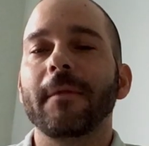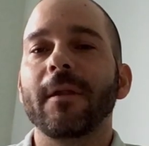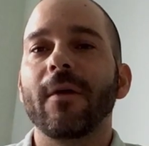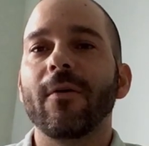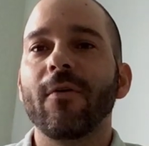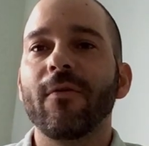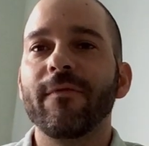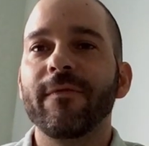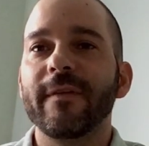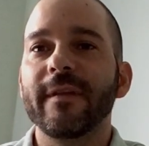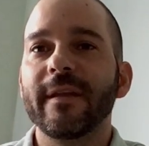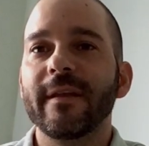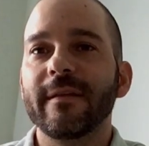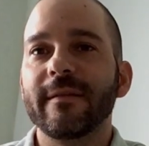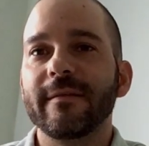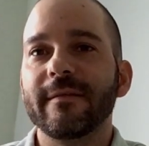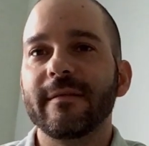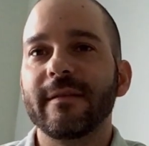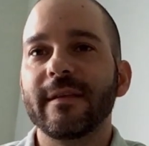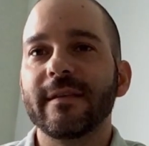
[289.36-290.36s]
Hopefully
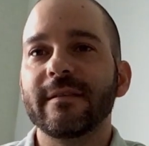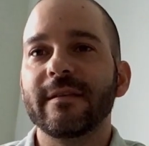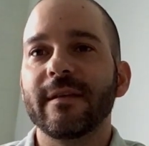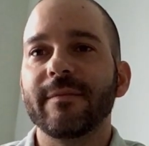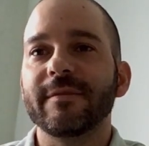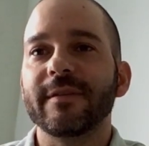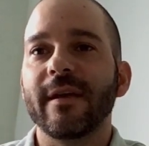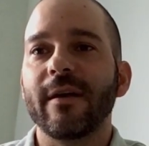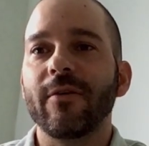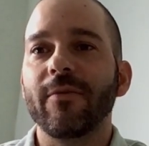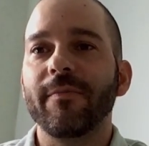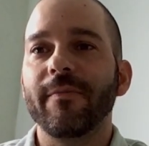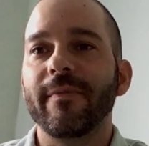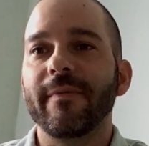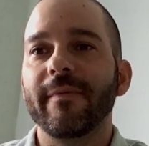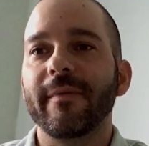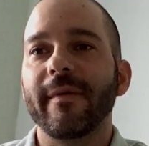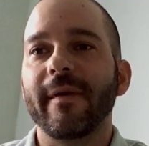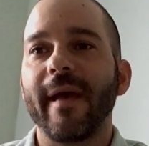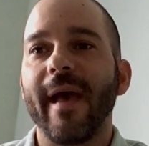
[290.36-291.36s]
these tips help.
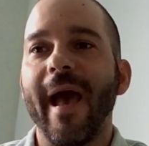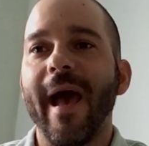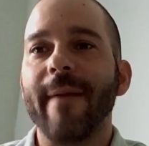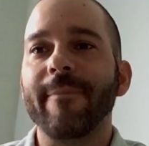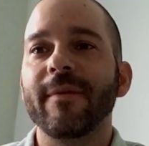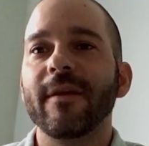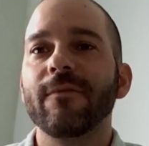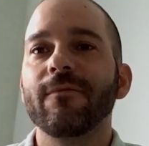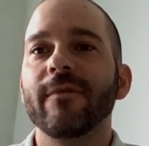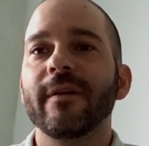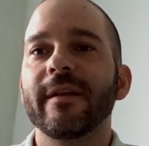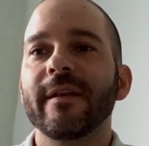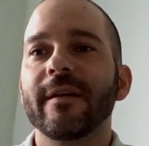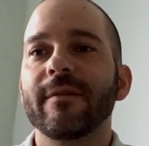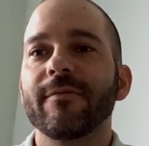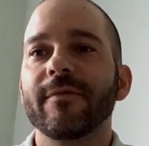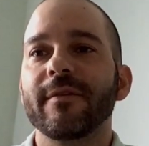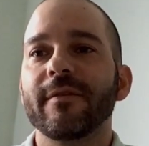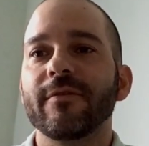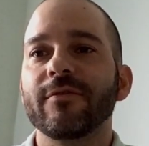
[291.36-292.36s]
Happy
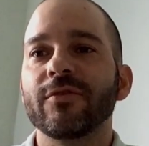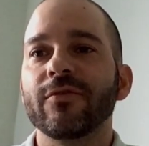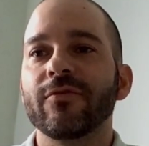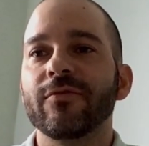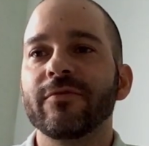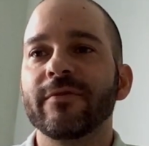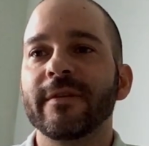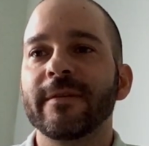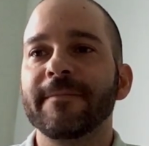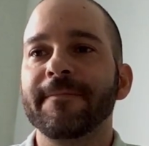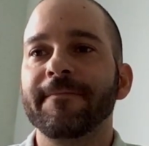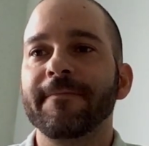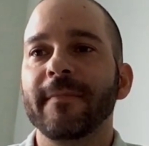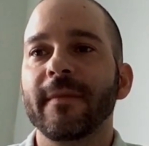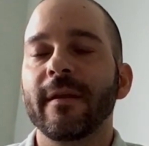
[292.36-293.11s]
reading with your children.